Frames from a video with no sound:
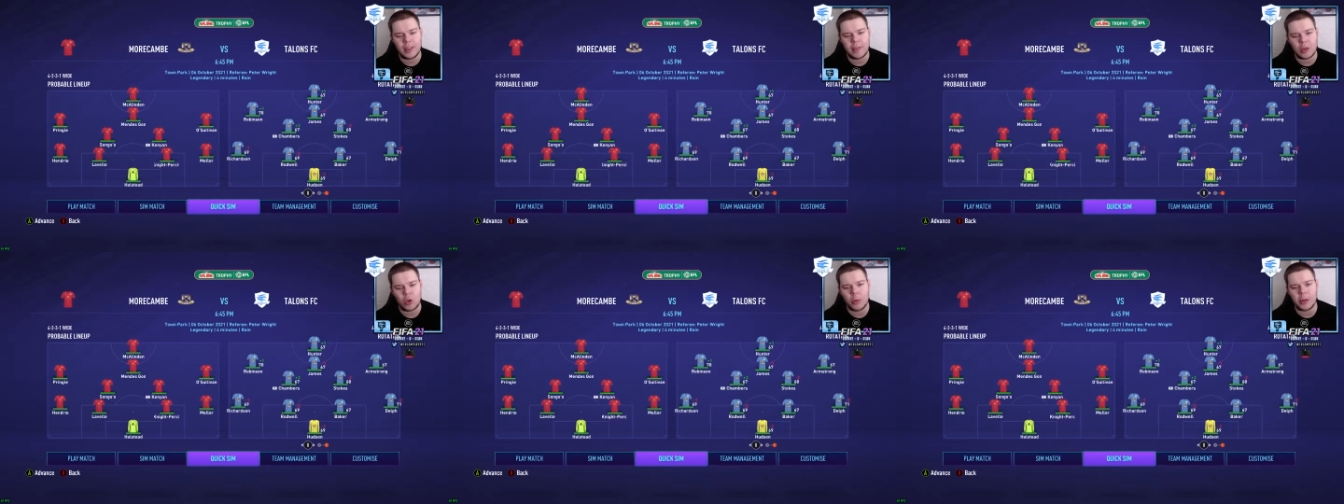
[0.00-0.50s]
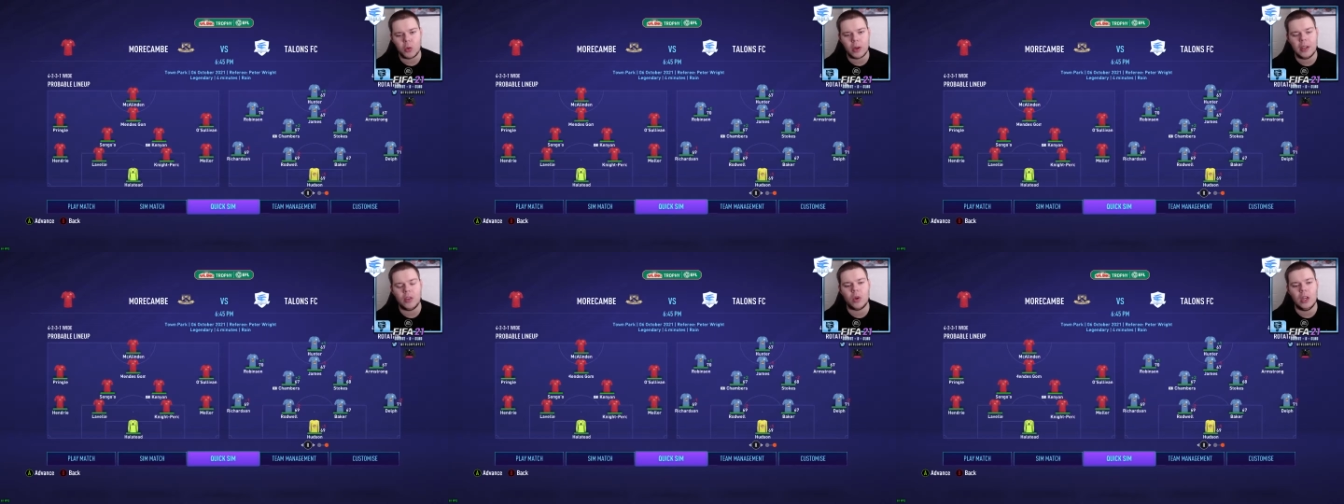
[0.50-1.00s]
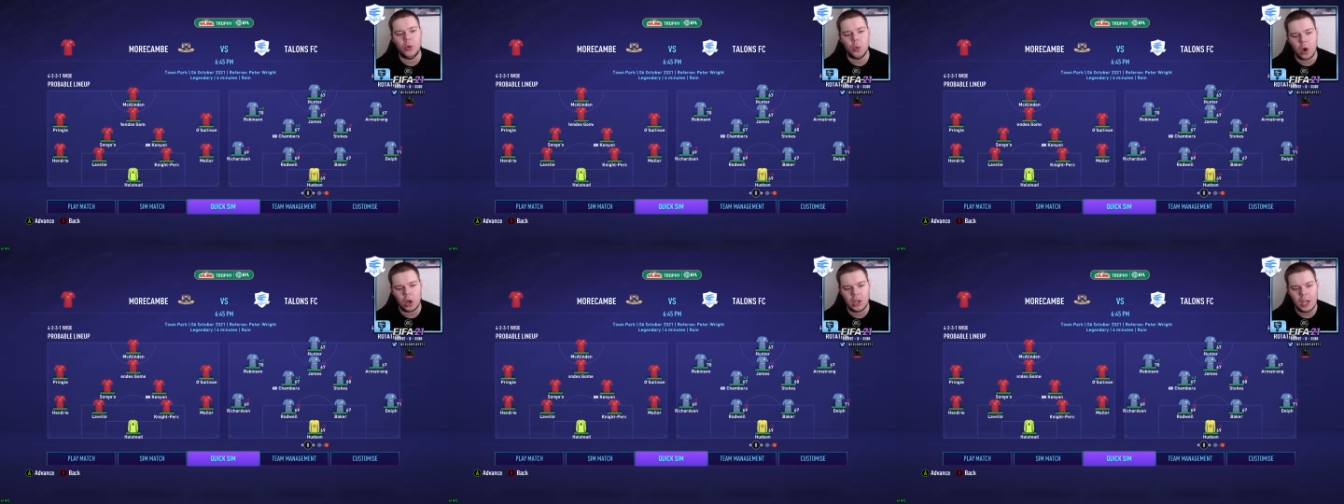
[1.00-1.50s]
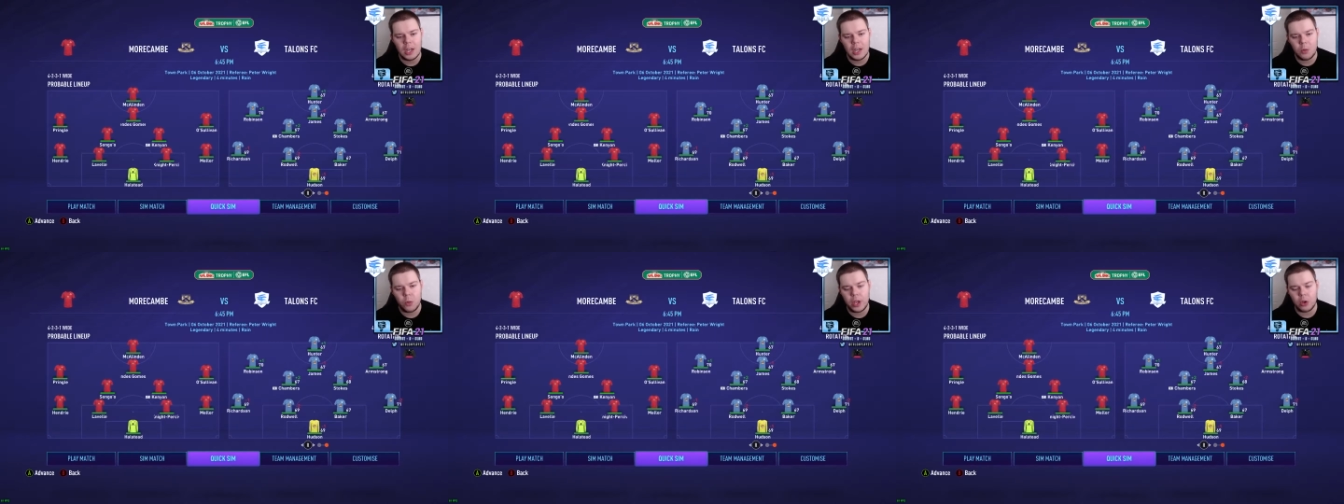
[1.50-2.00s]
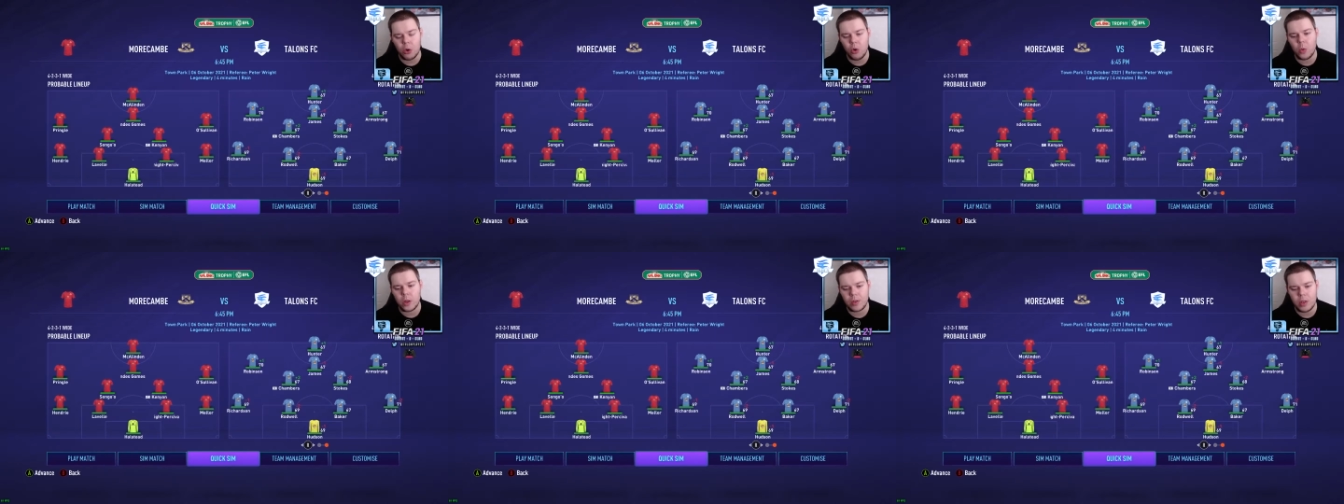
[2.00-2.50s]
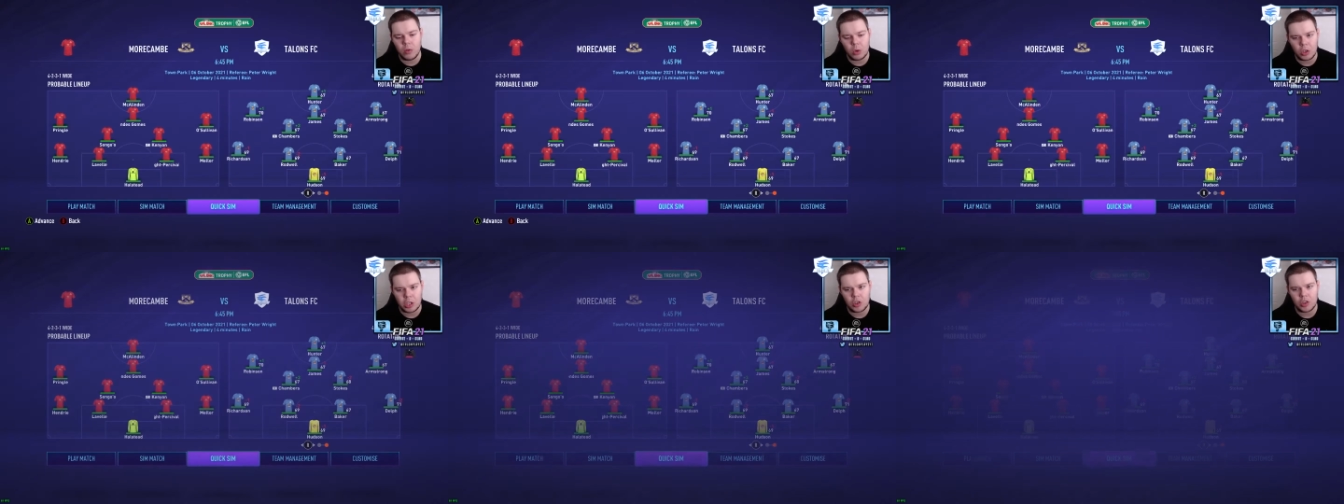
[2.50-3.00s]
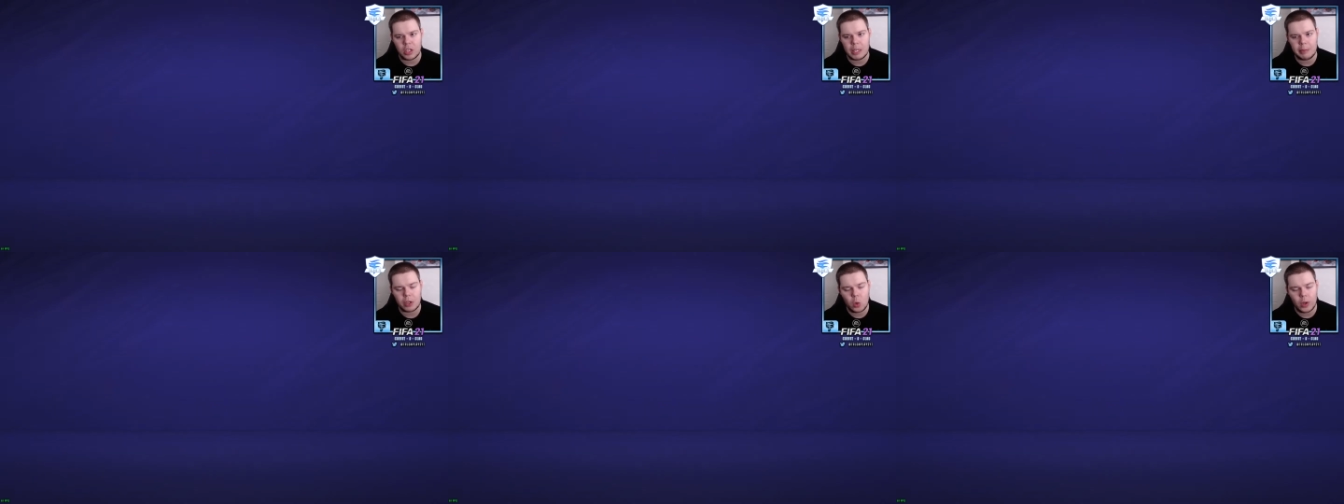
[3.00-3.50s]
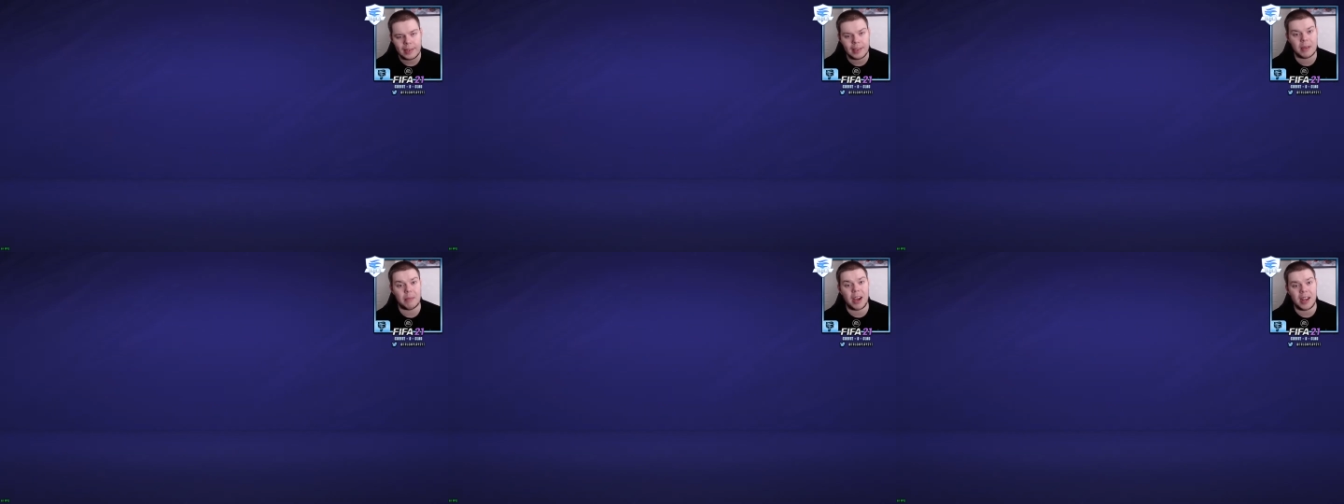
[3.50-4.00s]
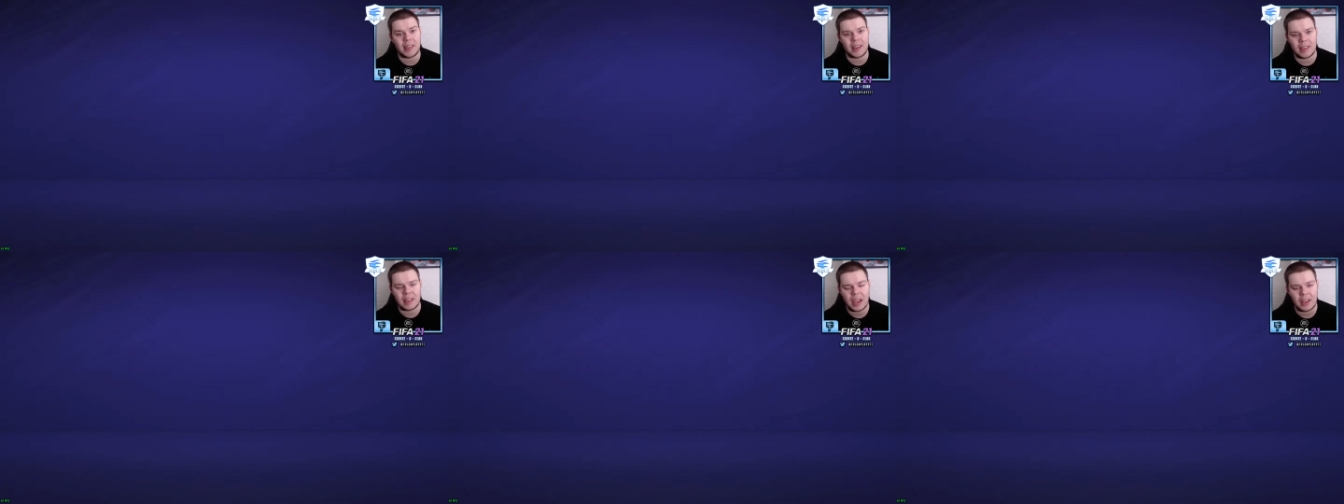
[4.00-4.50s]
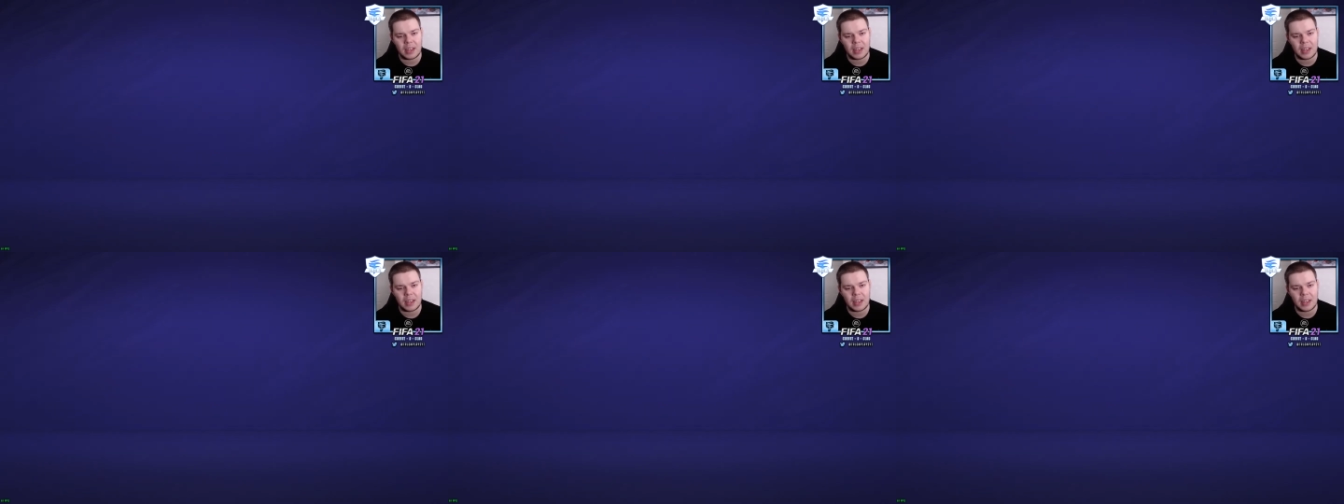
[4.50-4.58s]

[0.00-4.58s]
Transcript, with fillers: of October 2021, we go with the rotation team, a quick sim, as I said.